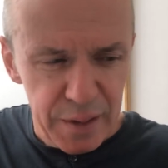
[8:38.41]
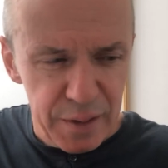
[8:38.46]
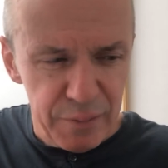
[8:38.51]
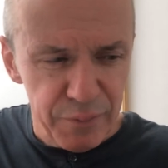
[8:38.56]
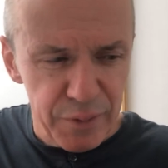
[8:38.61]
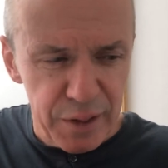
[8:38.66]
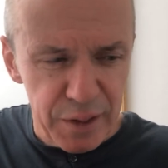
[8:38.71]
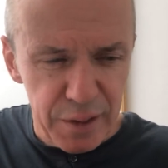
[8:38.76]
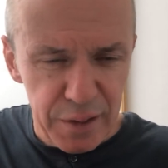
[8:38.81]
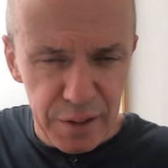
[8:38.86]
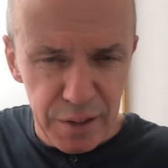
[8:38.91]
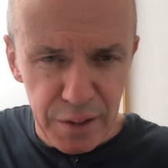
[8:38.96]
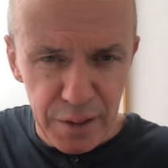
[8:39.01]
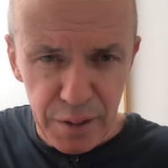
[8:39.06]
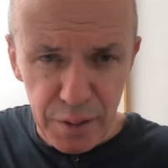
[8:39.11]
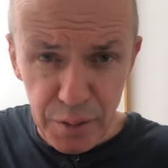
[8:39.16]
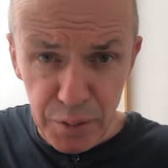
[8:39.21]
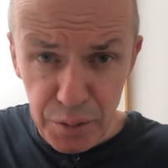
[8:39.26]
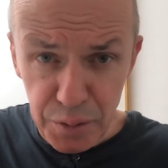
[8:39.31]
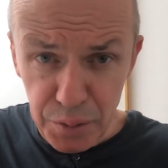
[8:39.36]
Finger
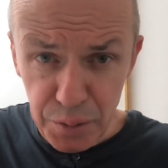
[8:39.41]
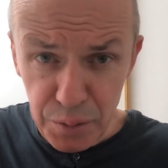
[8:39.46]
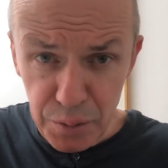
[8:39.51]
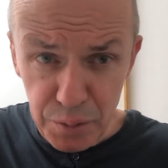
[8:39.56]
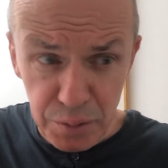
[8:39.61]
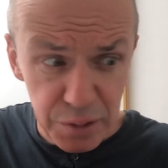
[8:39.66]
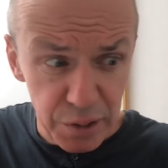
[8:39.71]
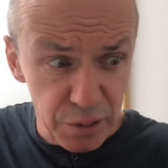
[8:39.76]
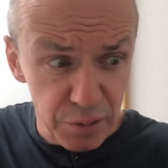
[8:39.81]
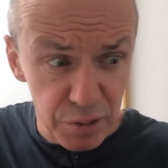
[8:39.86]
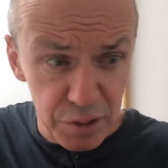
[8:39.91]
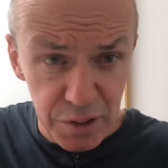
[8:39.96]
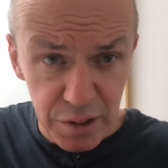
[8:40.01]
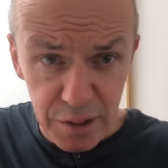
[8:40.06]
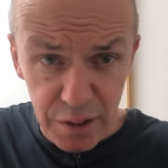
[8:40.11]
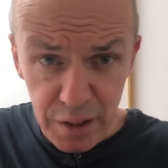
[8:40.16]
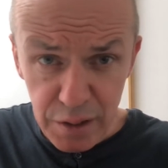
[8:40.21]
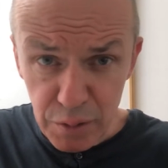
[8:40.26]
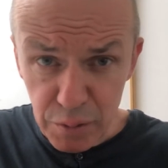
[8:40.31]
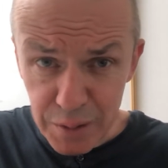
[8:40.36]
2 goes across to
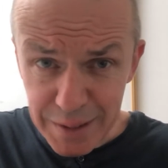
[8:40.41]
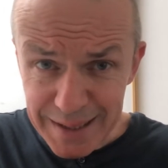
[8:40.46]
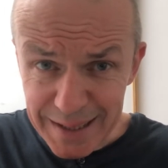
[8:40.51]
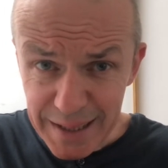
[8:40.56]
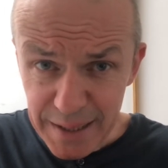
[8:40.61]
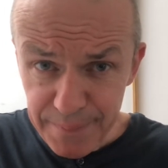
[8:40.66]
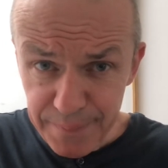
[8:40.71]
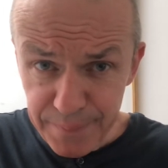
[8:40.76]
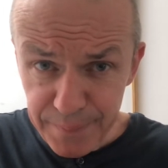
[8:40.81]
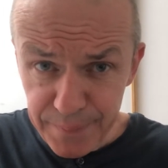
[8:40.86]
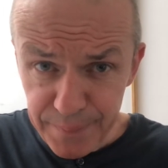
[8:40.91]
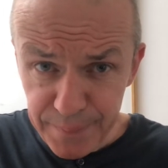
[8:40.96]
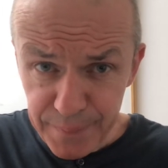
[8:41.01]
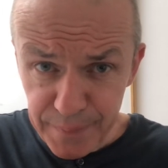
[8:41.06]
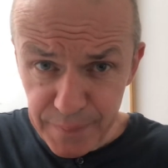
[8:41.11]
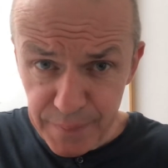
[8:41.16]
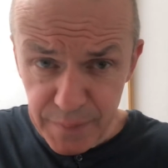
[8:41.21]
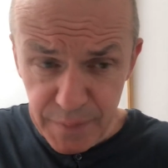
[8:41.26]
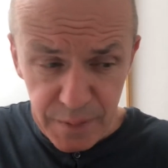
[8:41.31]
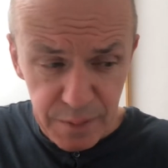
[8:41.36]
the note D,
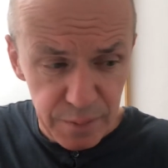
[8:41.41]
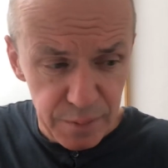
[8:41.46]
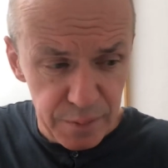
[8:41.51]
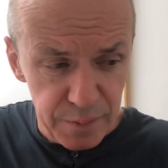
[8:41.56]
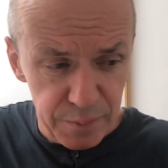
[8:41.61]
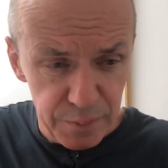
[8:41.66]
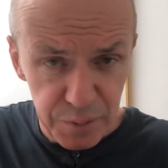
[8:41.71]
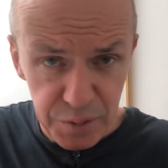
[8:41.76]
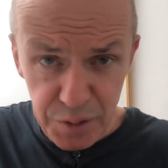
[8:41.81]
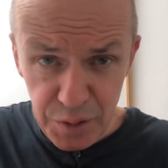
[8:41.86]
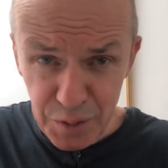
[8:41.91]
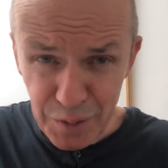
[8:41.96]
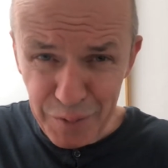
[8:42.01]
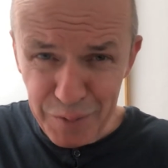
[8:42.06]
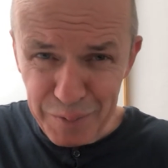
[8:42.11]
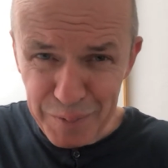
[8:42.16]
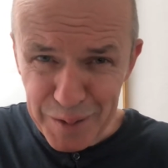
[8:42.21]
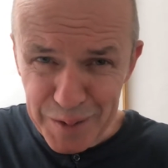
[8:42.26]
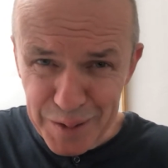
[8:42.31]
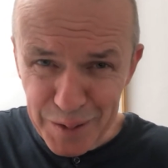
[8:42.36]
which you know
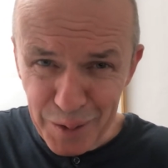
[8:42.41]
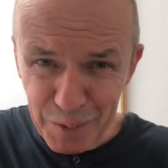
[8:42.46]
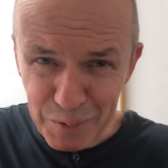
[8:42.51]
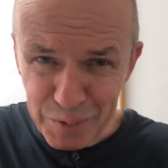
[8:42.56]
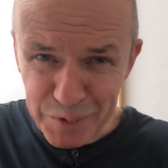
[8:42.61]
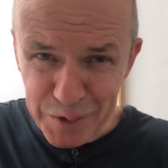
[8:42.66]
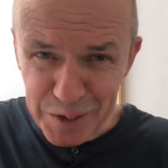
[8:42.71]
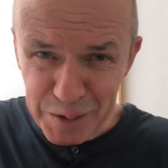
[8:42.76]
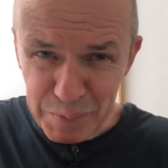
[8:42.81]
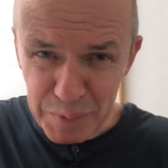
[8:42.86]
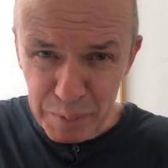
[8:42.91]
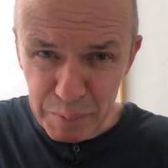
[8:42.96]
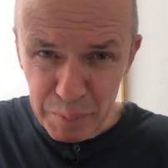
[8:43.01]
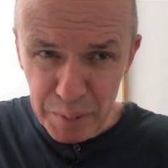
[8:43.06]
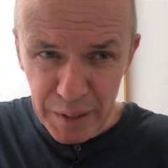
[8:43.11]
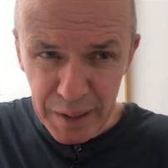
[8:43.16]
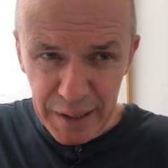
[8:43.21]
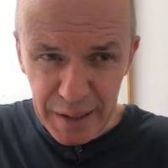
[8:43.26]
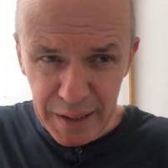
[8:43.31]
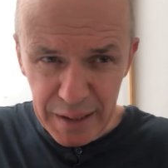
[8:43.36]
from the song we've just been
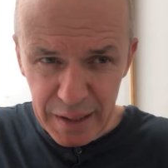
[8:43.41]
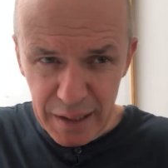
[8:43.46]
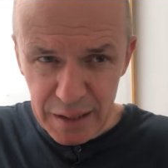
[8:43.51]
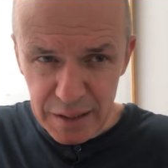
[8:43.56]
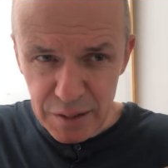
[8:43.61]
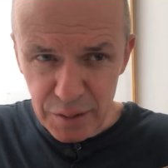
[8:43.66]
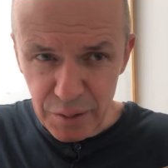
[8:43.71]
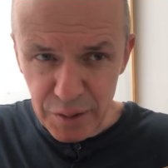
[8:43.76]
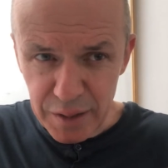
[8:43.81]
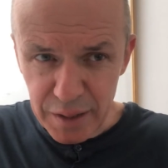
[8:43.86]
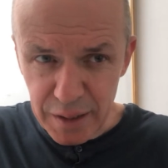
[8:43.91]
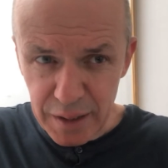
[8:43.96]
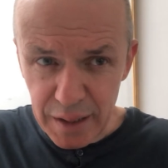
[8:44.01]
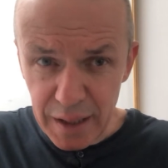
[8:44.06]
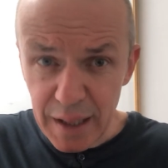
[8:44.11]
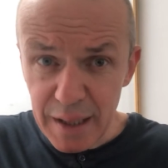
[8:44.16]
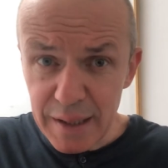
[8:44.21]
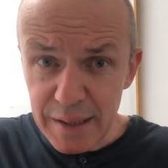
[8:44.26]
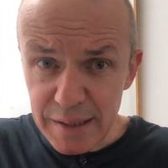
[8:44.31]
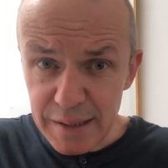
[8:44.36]
playing. That's on the
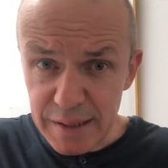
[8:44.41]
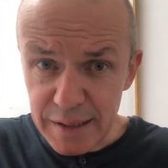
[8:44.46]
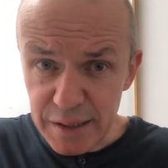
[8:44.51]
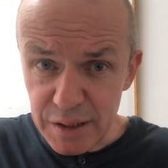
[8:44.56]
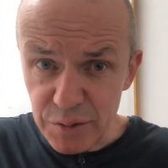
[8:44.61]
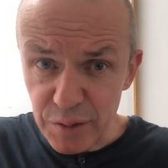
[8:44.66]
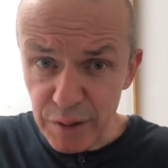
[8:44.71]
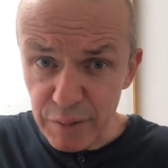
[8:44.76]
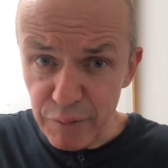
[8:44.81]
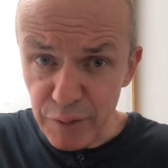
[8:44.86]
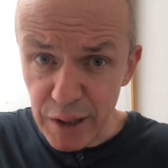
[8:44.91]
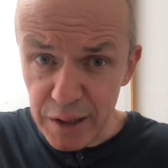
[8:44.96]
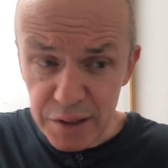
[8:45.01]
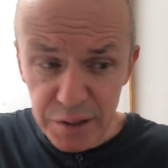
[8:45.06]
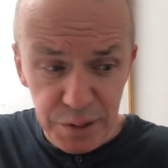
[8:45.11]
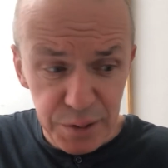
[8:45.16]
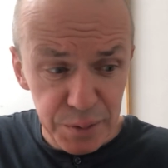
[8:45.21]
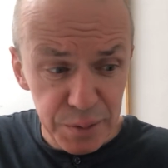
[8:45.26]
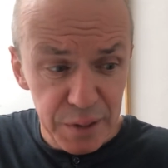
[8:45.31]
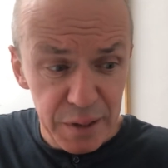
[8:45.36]
C string fret
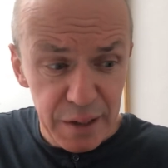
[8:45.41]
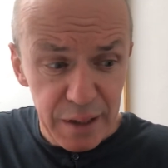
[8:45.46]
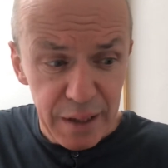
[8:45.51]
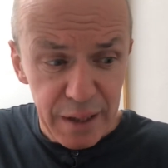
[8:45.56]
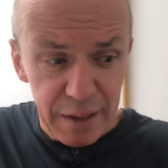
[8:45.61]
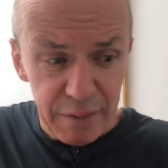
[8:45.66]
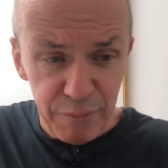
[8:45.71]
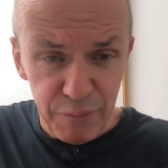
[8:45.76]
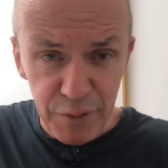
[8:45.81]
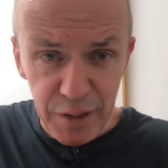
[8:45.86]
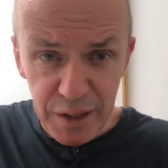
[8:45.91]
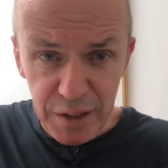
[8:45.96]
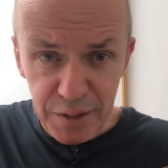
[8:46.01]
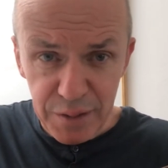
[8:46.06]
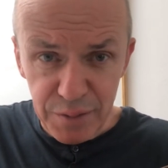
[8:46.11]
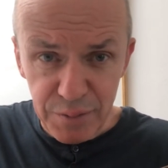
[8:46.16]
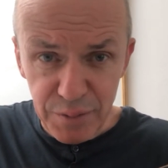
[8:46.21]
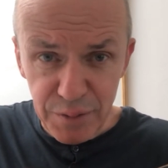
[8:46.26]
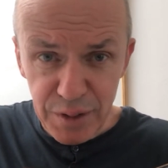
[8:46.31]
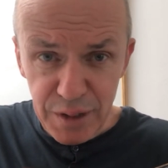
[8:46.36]
2. And finger
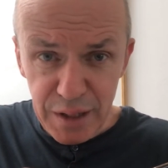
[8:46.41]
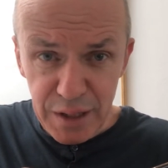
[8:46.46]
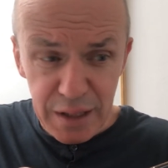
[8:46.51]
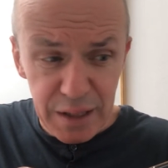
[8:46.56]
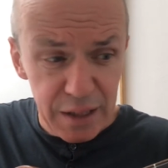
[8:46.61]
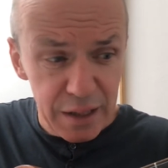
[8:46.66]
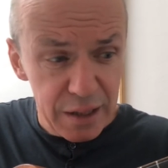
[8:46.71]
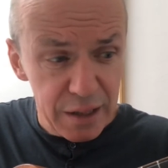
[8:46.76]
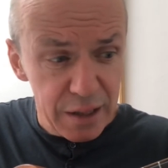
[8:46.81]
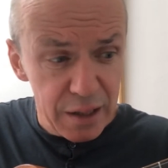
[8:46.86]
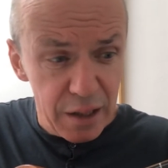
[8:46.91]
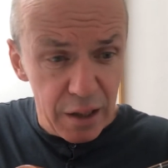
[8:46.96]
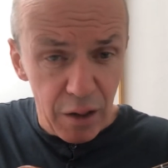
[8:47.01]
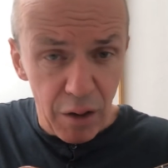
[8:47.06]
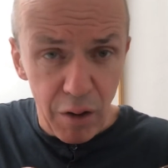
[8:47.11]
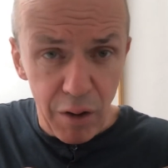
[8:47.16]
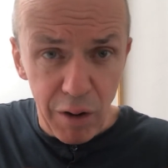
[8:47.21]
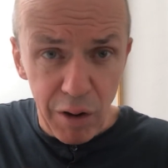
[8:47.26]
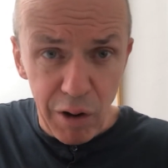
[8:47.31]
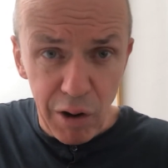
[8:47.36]
3
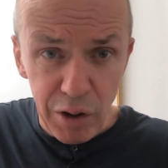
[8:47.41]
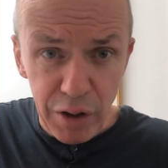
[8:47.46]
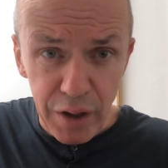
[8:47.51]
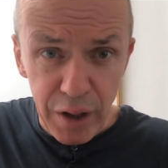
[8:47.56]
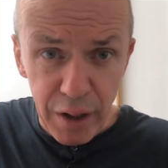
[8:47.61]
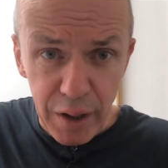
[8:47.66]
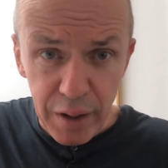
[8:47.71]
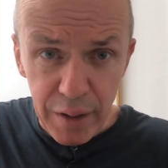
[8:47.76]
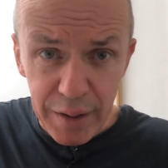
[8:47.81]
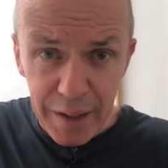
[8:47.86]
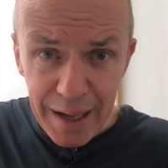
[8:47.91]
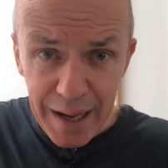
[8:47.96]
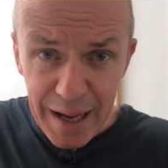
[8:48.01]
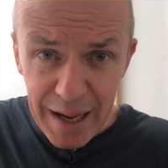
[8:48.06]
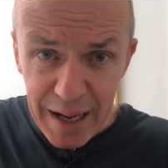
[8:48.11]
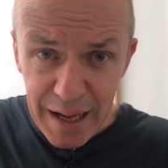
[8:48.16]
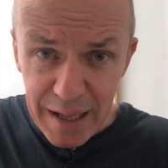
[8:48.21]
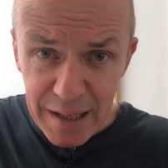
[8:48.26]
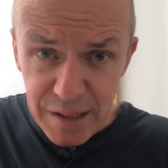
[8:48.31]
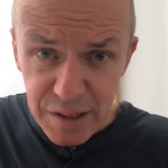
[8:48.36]
on the
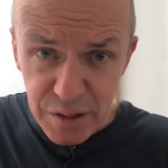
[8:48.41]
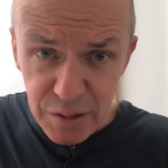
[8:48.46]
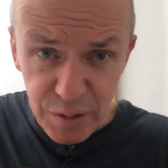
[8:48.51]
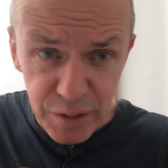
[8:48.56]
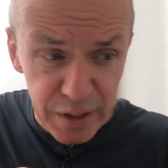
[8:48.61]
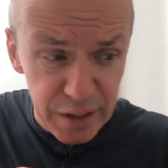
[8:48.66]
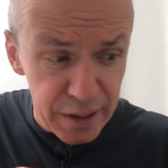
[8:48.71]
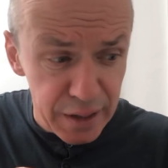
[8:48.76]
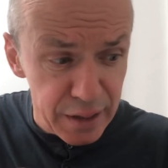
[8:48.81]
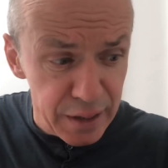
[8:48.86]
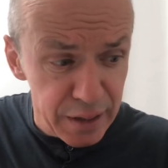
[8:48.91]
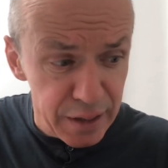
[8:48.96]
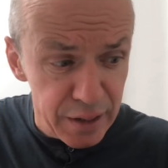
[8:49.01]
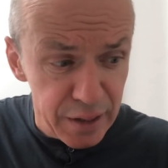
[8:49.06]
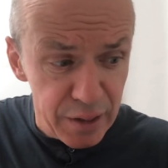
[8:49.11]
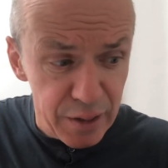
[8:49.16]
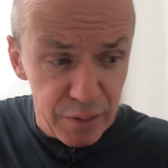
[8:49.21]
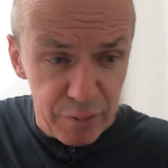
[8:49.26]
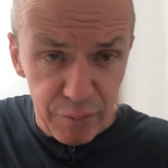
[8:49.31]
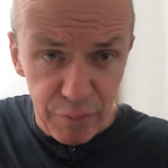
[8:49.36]
A string
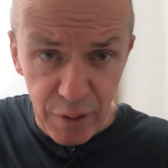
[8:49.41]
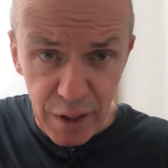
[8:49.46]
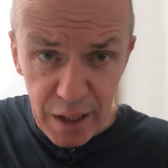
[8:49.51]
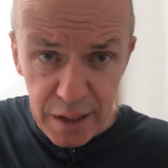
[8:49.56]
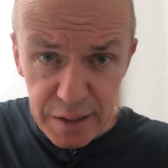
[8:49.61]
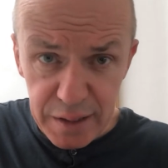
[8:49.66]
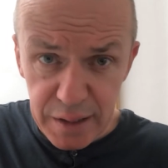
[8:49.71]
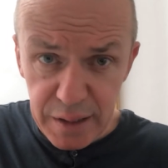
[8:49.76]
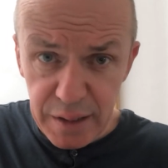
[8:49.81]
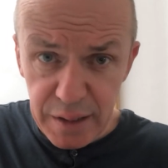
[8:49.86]
fret